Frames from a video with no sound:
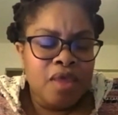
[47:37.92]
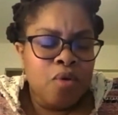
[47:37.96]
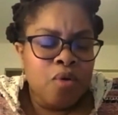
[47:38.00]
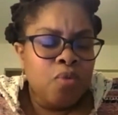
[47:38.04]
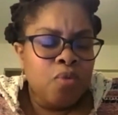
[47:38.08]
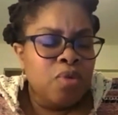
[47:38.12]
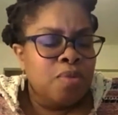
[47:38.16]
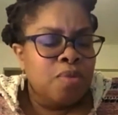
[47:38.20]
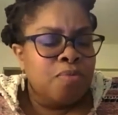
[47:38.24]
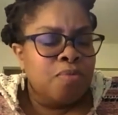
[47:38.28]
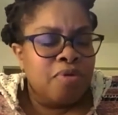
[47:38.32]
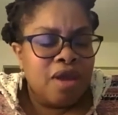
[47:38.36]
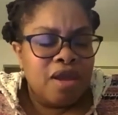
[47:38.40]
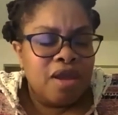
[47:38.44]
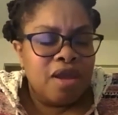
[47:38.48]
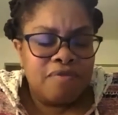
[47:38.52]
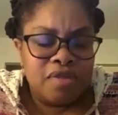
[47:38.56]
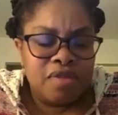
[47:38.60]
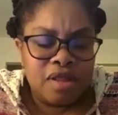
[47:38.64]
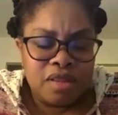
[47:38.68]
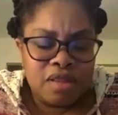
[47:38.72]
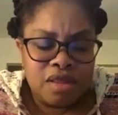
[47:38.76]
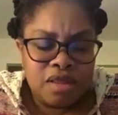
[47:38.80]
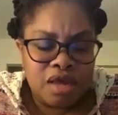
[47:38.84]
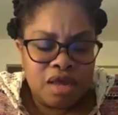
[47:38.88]
We pray for
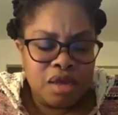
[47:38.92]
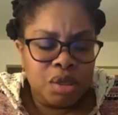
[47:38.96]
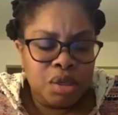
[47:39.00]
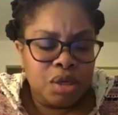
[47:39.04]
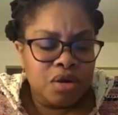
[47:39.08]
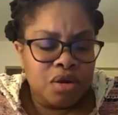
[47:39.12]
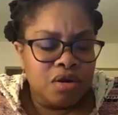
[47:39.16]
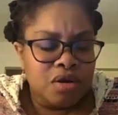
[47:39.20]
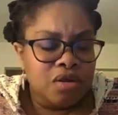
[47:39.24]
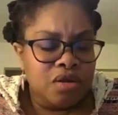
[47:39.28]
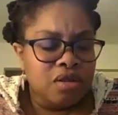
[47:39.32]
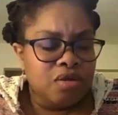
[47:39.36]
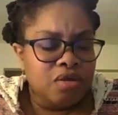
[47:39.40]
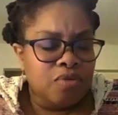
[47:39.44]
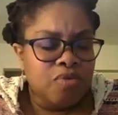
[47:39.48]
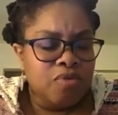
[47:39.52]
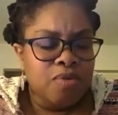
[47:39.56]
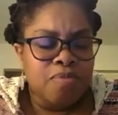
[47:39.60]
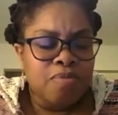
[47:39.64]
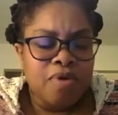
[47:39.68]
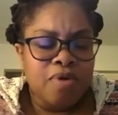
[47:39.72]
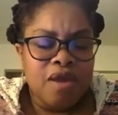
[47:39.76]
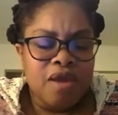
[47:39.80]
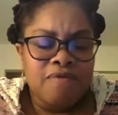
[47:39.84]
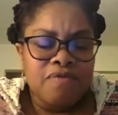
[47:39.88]
the teachers, we
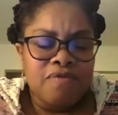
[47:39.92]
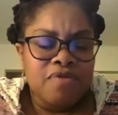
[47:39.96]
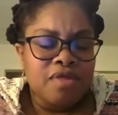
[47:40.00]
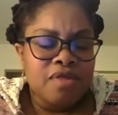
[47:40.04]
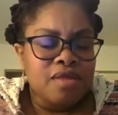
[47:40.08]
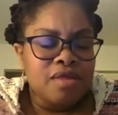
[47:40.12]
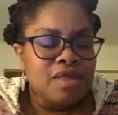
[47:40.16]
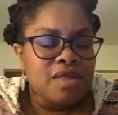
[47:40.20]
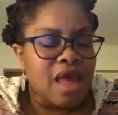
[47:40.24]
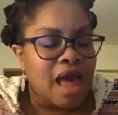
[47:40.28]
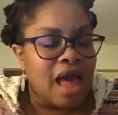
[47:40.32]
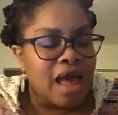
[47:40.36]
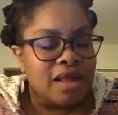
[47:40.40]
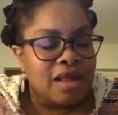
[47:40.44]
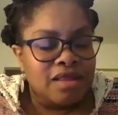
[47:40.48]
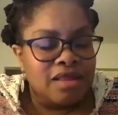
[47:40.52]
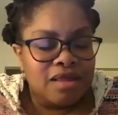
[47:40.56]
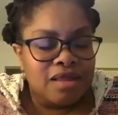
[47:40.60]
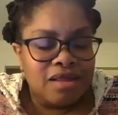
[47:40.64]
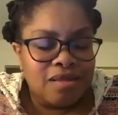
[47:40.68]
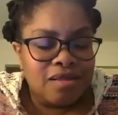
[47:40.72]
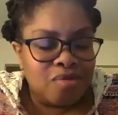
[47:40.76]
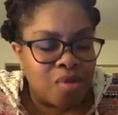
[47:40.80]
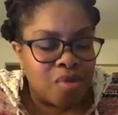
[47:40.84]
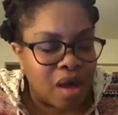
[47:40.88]
pray for the dads
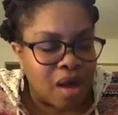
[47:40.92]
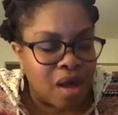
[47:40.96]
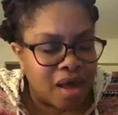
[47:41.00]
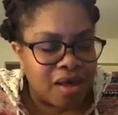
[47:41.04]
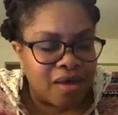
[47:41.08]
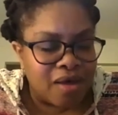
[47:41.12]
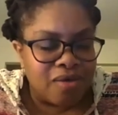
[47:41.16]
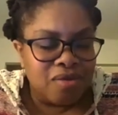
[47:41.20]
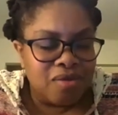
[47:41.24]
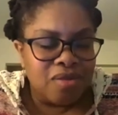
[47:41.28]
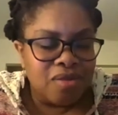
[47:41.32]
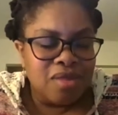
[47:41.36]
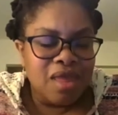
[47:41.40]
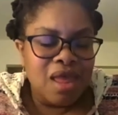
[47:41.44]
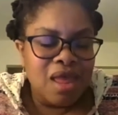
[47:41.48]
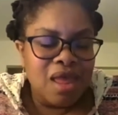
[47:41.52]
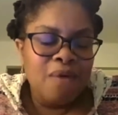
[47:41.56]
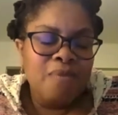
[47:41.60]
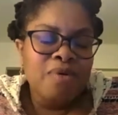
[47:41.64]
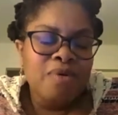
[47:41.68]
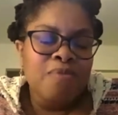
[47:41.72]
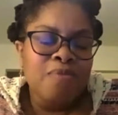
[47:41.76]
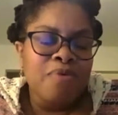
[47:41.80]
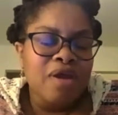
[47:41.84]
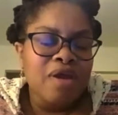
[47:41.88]
as well, and
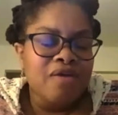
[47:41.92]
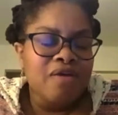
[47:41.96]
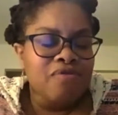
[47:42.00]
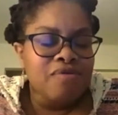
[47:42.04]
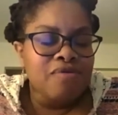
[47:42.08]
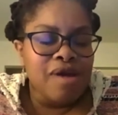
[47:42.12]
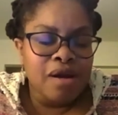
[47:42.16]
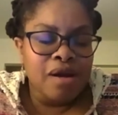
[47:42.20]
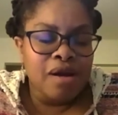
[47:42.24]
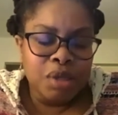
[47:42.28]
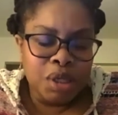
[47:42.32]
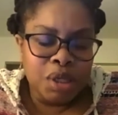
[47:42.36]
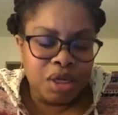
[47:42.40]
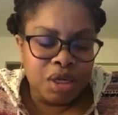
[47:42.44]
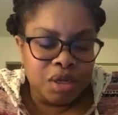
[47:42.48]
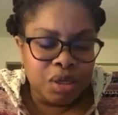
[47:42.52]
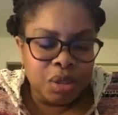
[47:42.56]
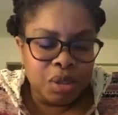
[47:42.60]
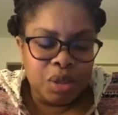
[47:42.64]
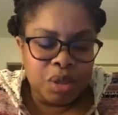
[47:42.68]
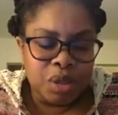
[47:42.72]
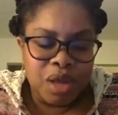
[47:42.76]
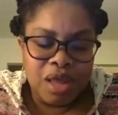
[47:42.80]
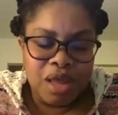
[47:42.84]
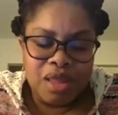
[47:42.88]
we pray for our
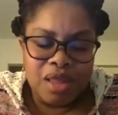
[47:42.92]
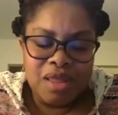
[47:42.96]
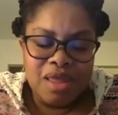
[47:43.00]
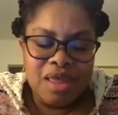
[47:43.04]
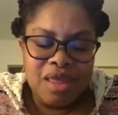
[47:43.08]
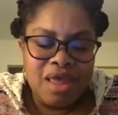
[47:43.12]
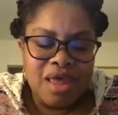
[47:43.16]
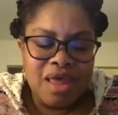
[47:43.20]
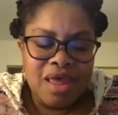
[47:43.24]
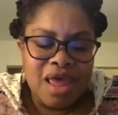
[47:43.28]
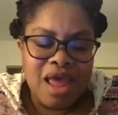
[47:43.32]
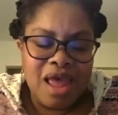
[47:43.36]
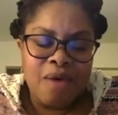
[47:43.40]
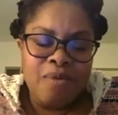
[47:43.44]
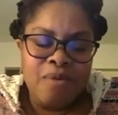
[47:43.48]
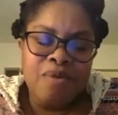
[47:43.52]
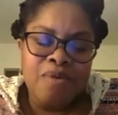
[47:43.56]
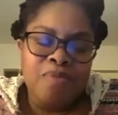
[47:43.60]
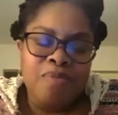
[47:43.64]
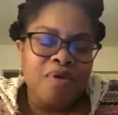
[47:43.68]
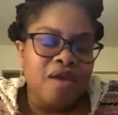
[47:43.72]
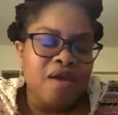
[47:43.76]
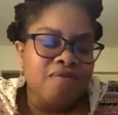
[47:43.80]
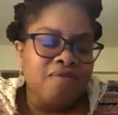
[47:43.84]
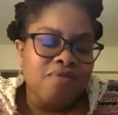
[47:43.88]
children, and we
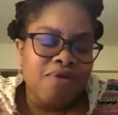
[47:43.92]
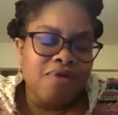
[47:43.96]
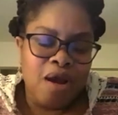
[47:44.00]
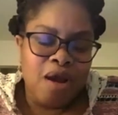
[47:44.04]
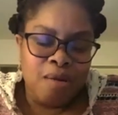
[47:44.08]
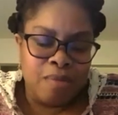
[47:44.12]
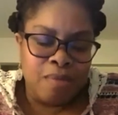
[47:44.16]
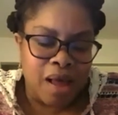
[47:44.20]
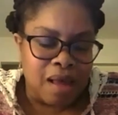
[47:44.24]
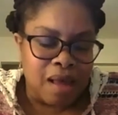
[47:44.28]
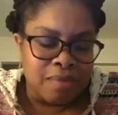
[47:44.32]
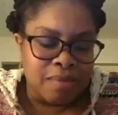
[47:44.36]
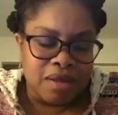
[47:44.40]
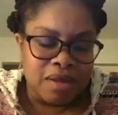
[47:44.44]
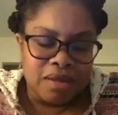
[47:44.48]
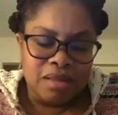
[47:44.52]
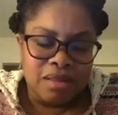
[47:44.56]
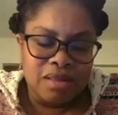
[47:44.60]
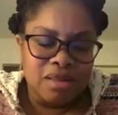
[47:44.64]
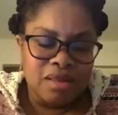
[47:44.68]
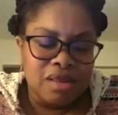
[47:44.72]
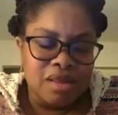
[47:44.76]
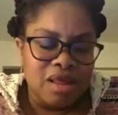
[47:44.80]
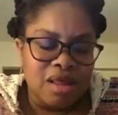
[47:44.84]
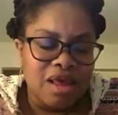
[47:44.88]
pray for our
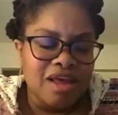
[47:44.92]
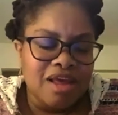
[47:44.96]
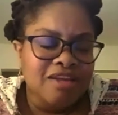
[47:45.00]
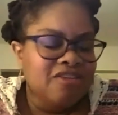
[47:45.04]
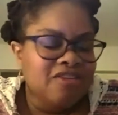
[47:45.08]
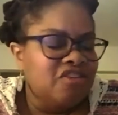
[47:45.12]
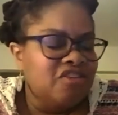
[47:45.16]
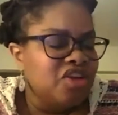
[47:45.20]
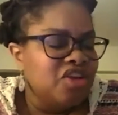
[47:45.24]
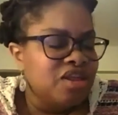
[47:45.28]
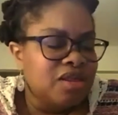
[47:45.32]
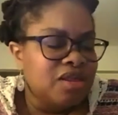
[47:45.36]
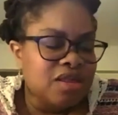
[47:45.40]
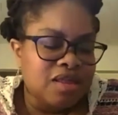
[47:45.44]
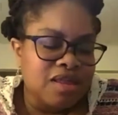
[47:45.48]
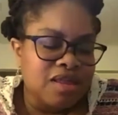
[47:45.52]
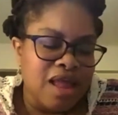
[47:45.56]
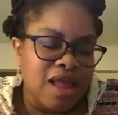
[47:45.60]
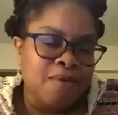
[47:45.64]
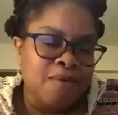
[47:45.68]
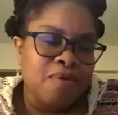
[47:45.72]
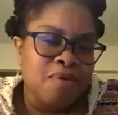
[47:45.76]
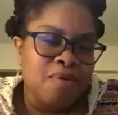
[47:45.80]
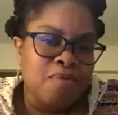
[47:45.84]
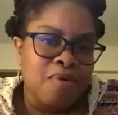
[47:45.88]
mamas. In Jesus'
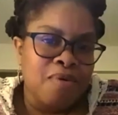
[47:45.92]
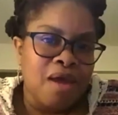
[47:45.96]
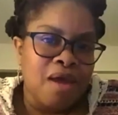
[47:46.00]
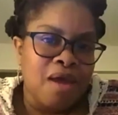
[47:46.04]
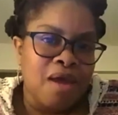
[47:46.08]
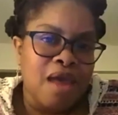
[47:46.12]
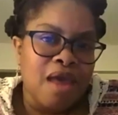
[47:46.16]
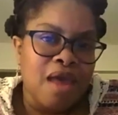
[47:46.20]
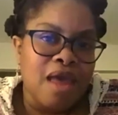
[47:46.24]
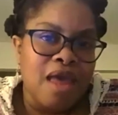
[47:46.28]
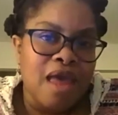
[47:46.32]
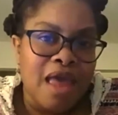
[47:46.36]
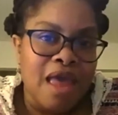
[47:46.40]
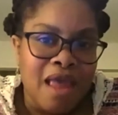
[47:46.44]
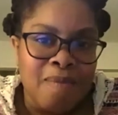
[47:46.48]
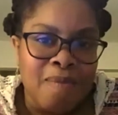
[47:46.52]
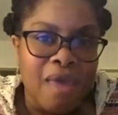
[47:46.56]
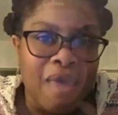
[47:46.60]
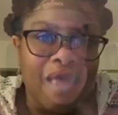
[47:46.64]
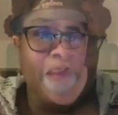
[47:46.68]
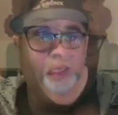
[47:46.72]
name we pray, amen.